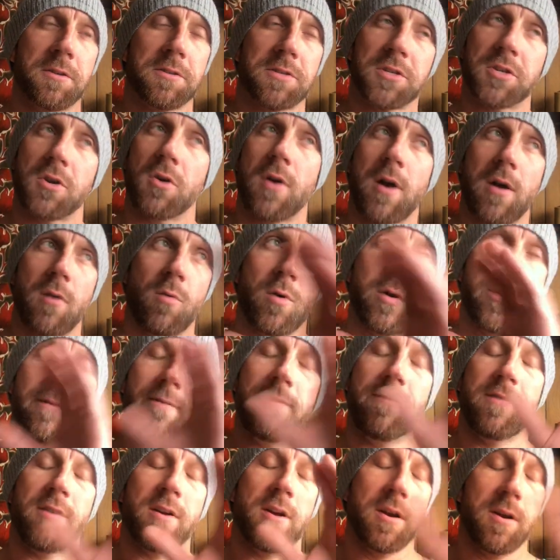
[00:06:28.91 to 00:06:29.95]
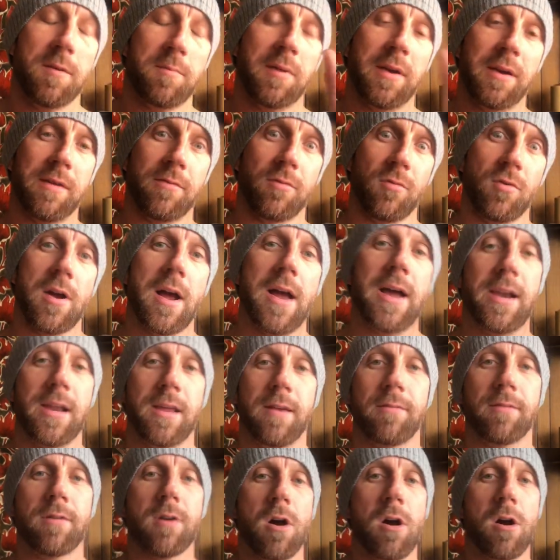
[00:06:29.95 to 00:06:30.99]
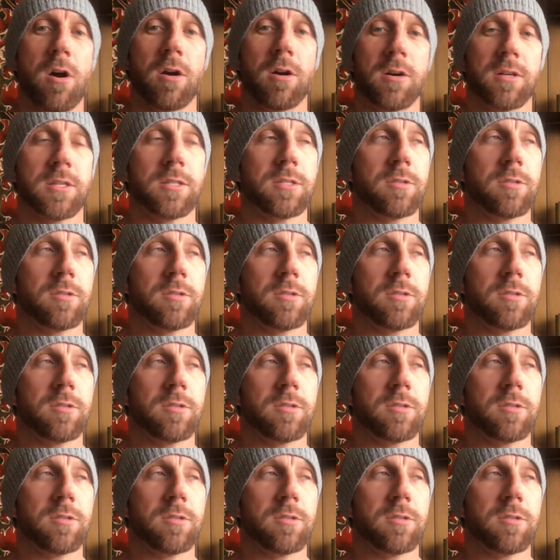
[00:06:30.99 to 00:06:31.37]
so I want a very big variety of cars